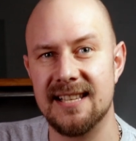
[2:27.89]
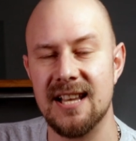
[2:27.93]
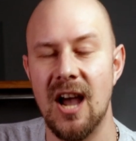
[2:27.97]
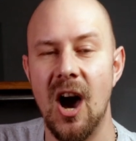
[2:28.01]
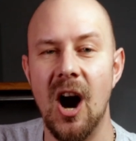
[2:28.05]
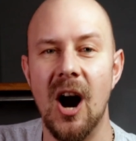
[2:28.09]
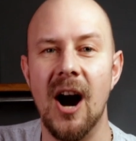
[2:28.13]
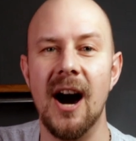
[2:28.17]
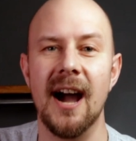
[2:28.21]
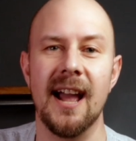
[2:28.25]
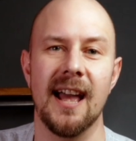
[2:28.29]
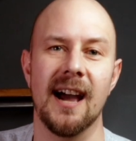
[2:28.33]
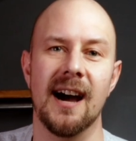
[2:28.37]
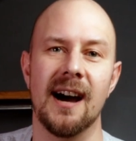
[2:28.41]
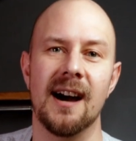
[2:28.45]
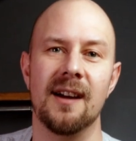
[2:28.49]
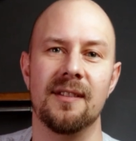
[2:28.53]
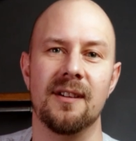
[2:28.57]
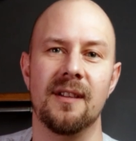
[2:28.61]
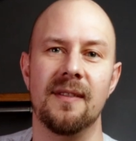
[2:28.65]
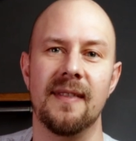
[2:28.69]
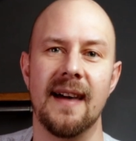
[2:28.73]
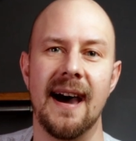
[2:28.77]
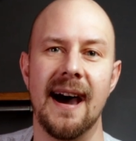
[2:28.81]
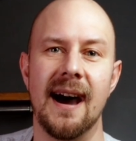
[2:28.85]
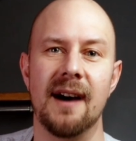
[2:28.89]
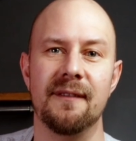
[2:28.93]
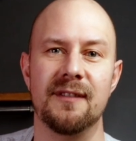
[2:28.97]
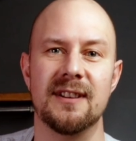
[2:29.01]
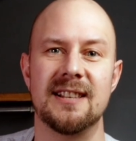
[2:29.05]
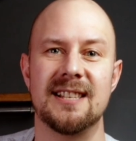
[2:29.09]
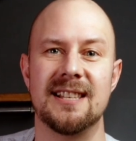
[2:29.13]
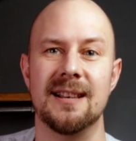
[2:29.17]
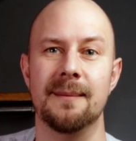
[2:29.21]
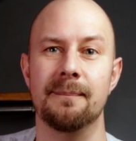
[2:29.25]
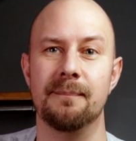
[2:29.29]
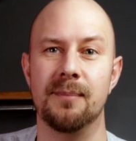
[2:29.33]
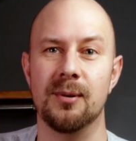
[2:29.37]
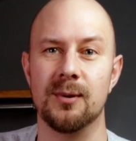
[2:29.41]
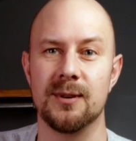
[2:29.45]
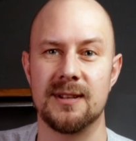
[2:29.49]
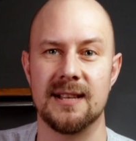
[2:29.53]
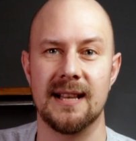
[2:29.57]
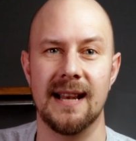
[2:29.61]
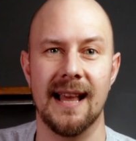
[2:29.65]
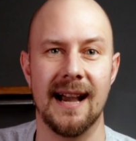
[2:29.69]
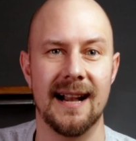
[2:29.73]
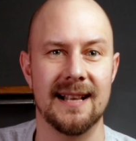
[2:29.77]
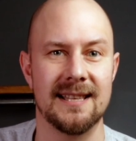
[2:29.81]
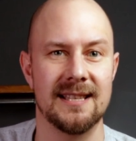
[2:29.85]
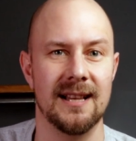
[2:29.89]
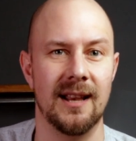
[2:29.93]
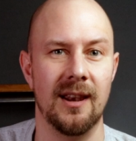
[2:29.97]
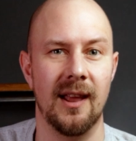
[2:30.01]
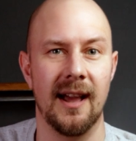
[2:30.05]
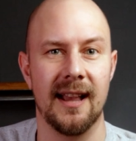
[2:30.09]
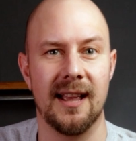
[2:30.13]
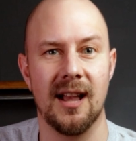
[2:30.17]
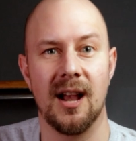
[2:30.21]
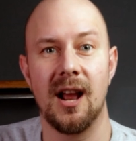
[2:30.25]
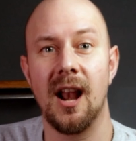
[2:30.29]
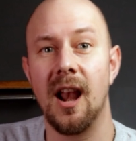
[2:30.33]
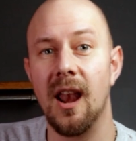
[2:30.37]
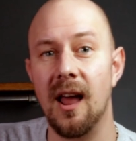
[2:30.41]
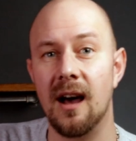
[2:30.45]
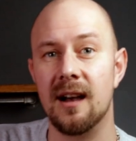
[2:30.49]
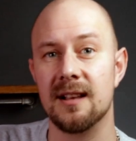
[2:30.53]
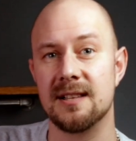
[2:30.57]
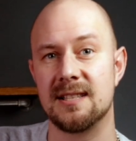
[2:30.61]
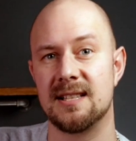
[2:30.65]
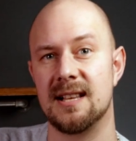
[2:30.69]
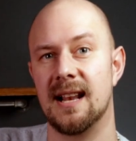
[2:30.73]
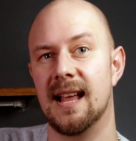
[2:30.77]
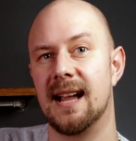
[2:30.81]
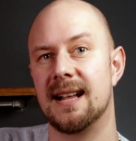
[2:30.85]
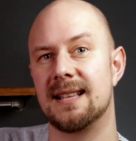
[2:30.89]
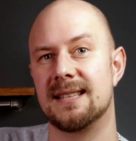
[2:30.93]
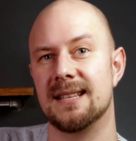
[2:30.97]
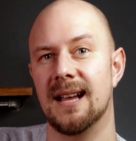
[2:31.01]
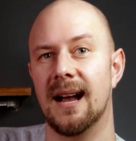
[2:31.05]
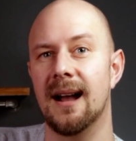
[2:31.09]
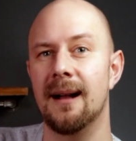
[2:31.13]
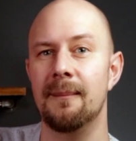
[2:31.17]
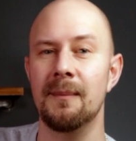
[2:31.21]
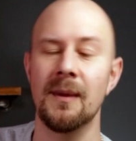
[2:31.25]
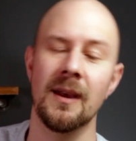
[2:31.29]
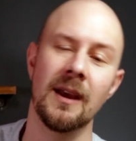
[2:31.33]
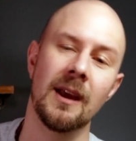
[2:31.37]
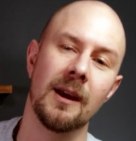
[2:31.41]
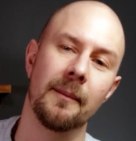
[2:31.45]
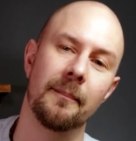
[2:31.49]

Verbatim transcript: is higher than that of a simple selector like a class selector,